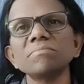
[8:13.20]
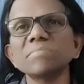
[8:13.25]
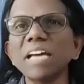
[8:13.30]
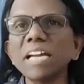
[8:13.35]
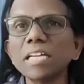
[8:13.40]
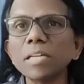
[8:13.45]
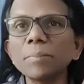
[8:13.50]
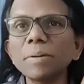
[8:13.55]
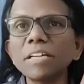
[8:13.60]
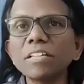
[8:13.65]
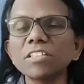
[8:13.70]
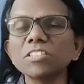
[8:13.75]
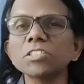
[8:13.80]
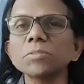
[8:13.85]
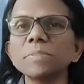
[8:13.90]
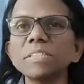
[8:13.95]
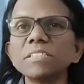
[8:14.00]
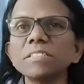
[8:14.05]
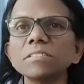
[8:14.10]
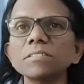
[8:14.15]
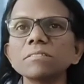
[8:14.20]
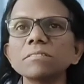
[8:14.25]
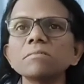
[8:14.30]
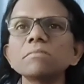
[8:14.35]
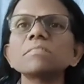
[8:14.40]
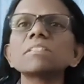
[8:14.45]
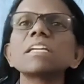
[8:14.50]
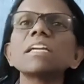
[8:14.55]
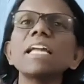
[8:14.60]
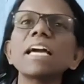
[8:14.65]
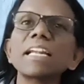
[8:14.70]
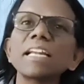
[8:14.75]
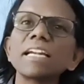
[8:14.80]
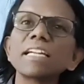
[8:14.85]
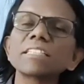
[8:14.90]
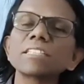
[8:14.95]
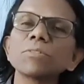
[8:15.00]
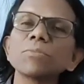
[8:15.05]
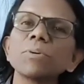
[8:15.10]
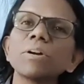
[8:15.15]
30 megatons means 3 lakh
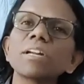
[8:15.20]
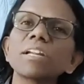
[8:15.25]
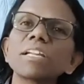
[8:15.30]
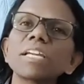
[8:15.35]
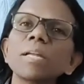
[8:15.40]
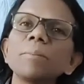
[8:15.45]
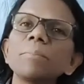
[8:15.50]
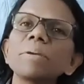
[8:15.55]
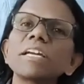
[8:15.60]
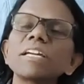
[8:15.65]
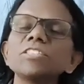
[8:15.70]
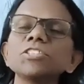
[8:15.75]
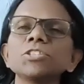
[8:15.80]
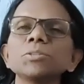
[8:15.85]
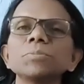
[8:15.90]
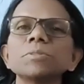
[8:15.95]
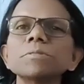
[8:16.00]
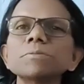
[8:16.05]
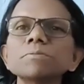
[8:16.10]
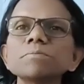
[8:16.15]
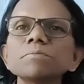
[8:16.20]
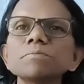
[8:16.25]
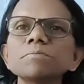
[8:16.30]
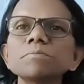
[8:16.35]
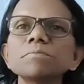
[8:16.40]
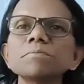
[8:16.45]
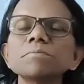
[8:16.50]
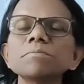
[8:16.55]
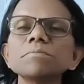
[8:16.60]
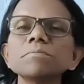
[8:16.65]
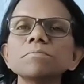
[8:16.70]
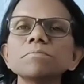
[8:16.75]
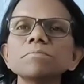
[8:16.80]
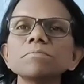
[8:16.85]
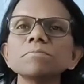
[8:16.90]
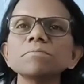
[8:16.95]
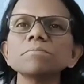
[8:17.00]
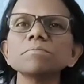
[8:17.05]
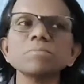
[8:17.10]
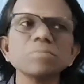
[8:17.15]
liters of water can be consumed.
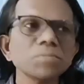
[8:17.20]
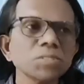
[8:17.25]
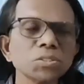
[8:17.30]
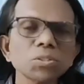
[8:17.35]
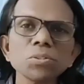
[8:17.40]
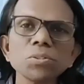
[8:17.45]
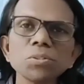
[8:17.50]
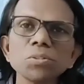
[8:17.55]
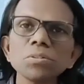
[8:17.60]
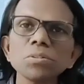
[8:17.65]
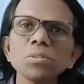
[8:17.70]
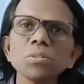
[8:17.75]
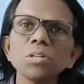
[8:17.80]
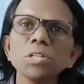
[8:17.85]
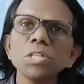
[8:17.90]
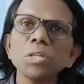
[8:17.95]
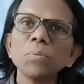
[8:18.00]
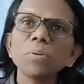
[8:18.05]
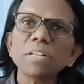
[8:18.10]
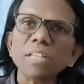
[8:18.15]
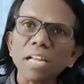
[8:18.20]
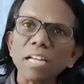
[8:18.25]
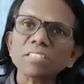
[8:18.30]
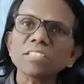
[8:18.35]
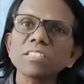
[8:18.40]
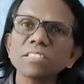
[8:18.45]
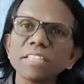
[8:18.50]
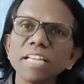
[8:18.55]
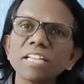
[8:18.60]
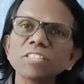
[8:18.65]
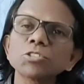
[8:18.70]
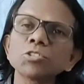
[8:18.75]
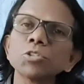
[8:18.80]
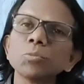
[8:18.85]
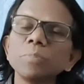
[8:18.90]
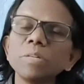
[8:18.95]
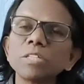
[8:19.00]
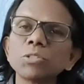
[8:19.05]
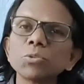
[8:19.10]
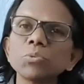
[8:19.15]
So your collection tank
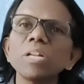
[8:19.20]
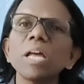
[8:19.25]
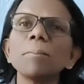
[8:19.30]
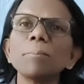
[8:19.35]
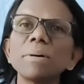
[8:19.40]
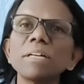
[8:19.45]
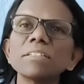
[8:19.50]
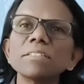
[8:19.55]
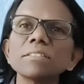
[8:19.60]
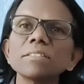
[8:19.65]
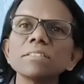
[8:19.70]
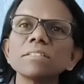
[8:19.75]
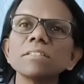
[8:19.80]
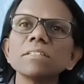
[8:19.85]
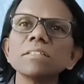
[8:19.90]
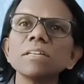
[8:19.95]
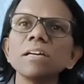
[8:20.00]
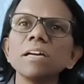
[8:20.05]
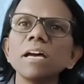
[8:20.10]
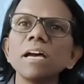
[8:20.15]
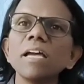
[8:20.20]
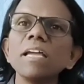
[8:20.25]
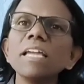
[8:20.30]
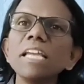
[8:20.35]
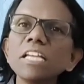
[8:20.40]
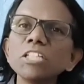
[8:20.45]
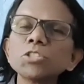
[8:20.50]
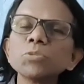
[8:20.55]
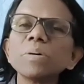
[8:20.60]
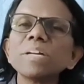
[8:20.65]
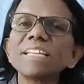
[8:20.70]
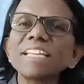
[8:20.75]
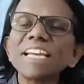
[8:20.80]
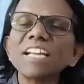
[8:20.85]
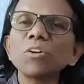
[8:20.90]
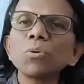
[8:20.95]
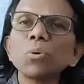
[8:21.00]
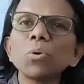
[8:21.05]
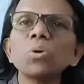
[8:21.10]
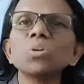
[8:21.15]
should be 2 numbers, each one
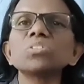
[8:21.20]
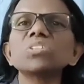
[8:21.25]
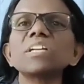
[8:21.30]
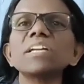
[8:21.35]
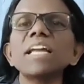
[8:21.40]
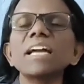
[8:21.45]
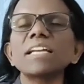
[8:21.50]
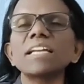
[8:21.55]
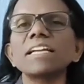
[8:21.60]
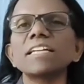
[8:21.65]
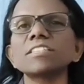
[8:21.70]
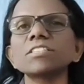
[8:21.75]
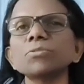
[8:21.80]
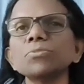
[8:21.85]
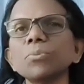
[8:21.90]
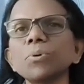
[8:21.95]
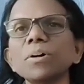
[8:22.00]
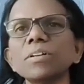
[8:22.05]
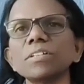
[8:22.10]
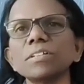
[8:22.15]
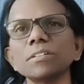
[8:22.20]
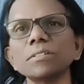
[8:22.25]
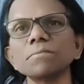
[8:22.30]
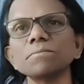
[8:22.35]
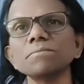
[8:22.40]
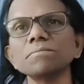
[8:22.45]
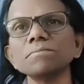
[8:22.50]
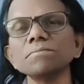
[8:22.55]
can hold 3 lakh liters of water.